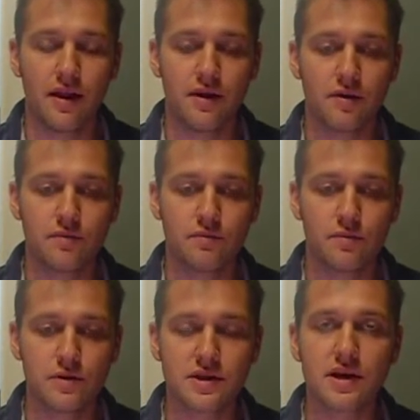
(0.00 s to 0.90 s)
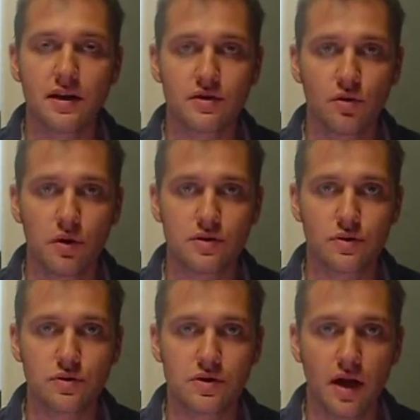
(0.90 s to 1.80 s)
the skeletal
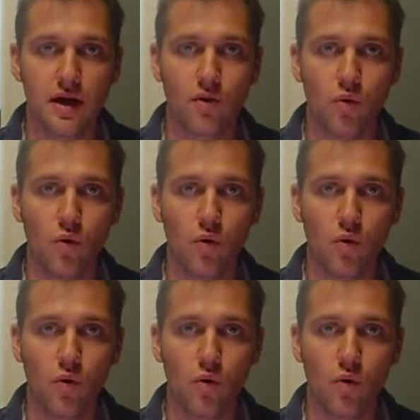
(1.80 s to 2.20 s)
muscles and